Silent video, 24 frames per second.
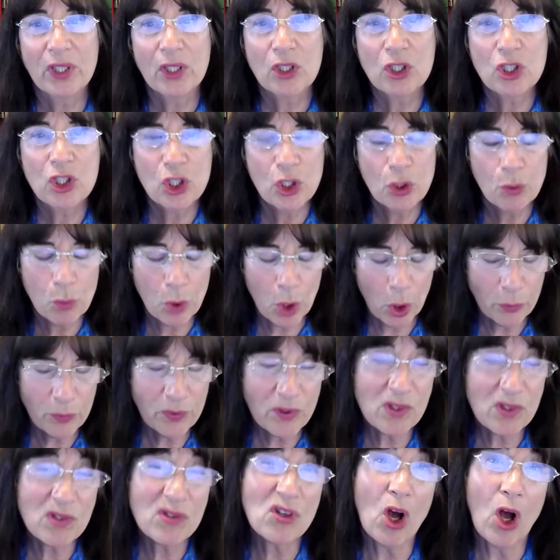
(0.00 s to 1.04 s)
She wrote
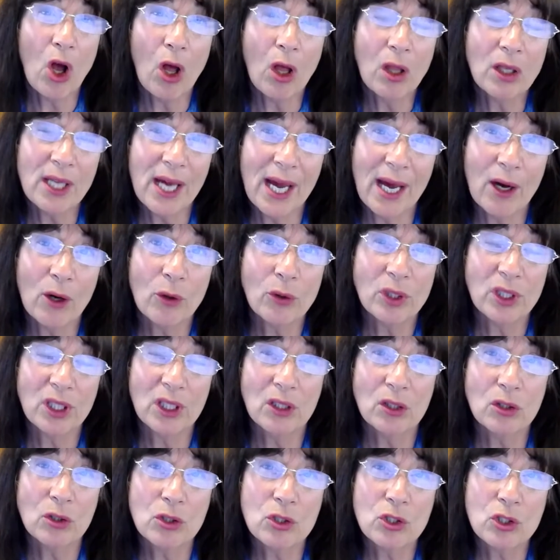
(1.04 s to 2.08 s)
this all out
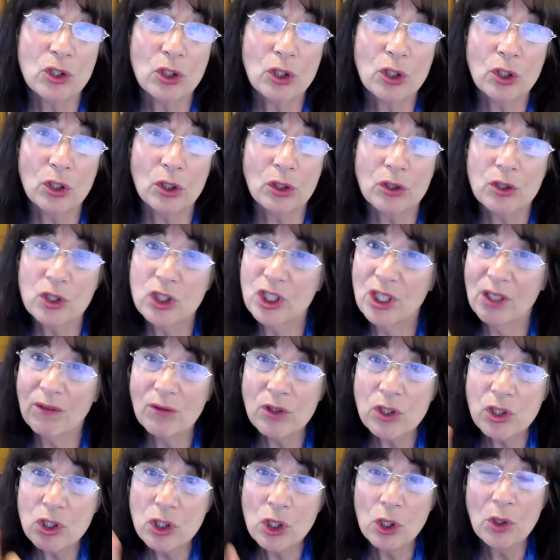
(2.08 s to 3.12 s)
in her journal. She never
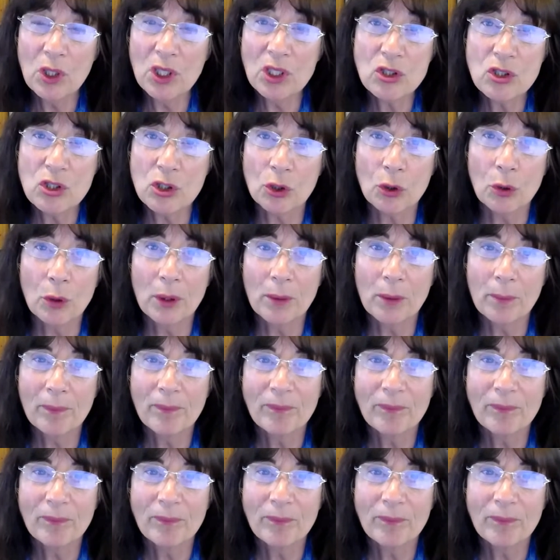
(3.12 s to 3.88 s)
showed it to him.